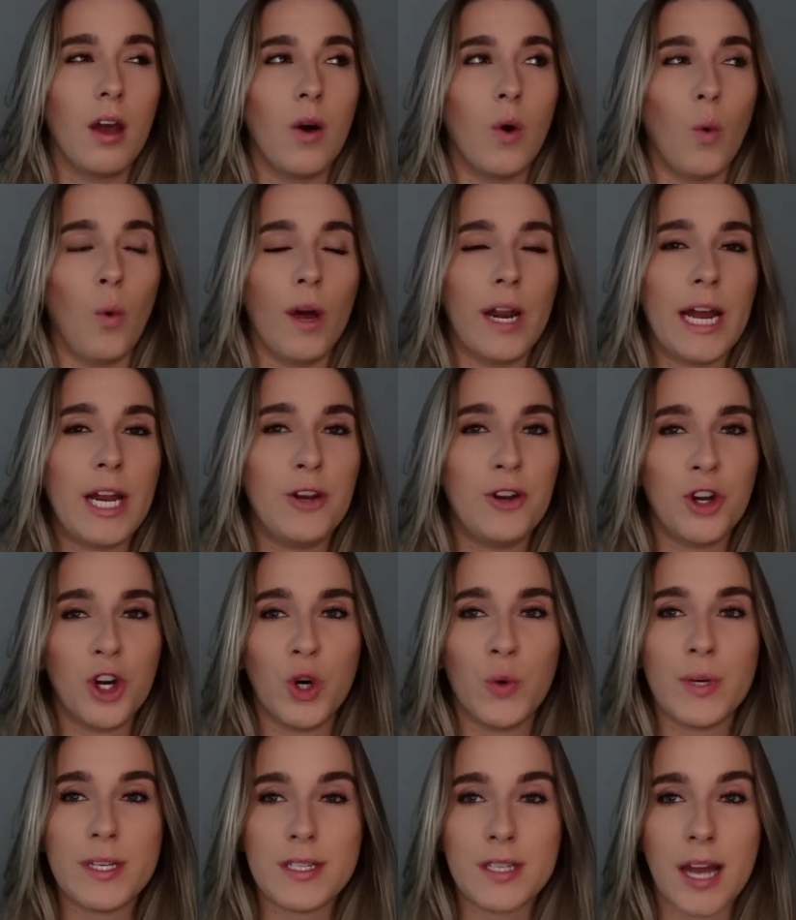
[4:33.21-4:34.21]
when I knew
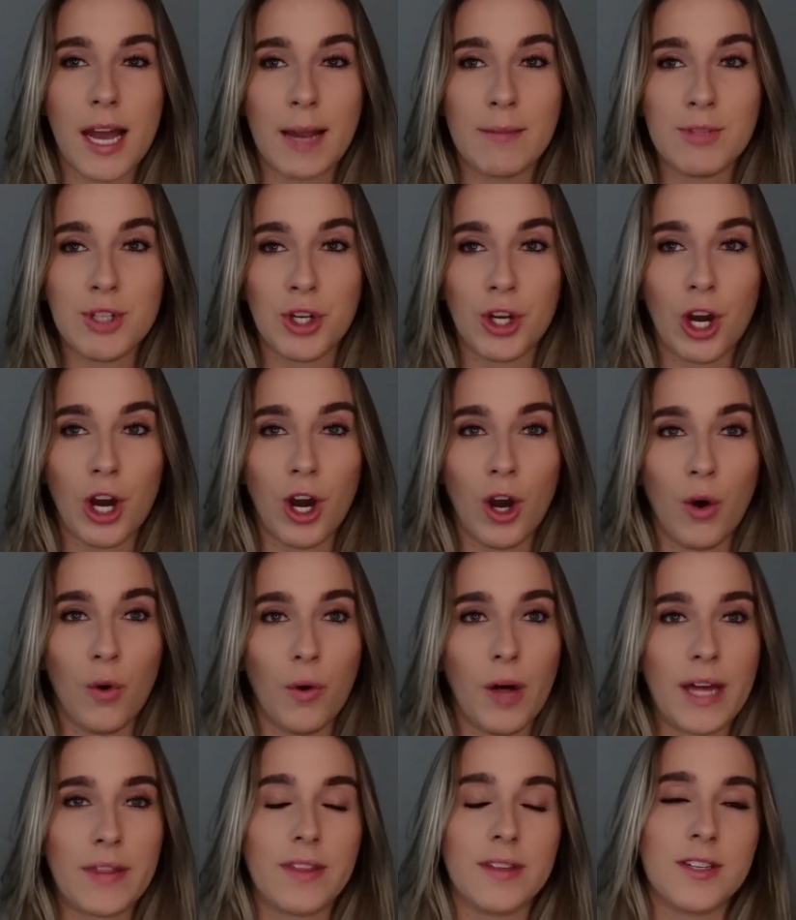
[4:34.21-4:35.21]
it was time to go,
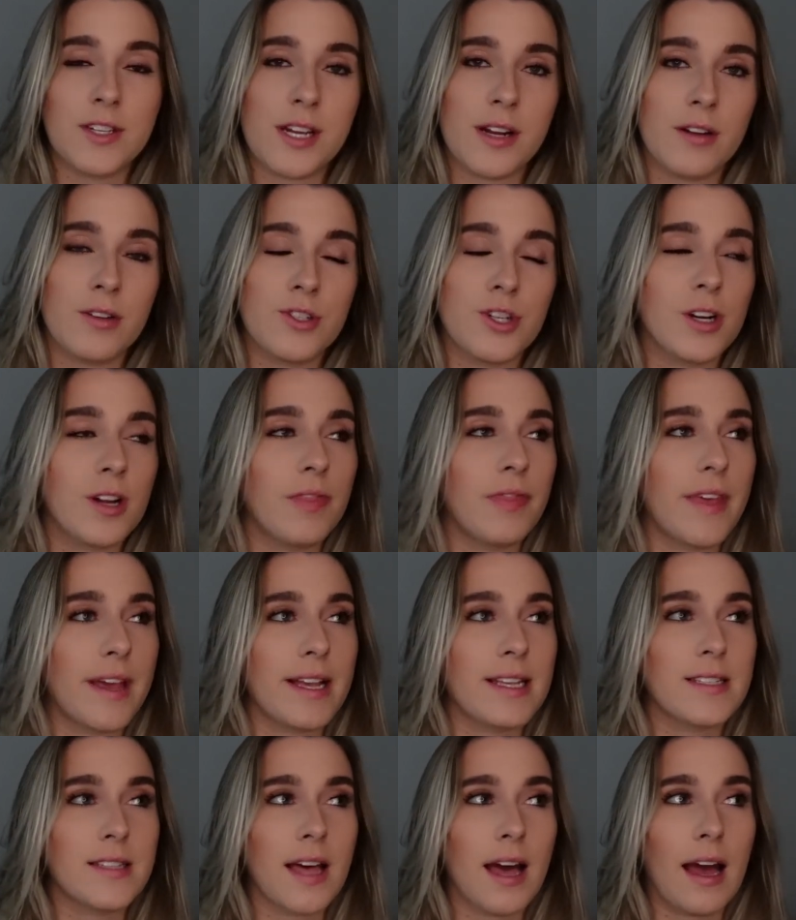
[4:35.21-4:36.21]
like the cer- certain
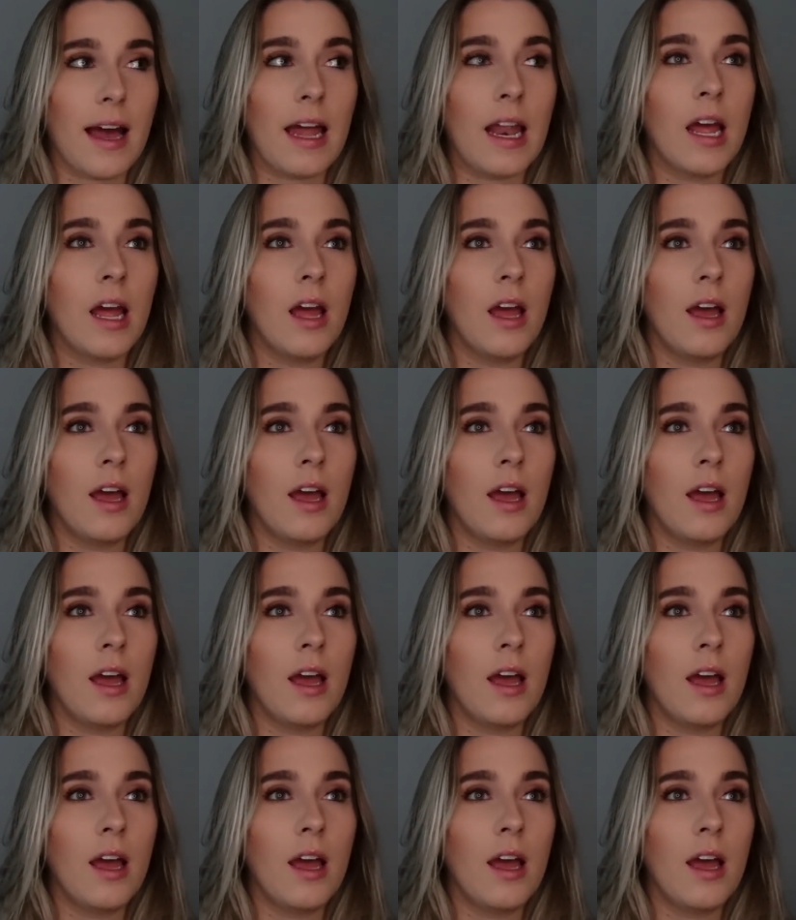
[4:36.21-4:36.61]
things that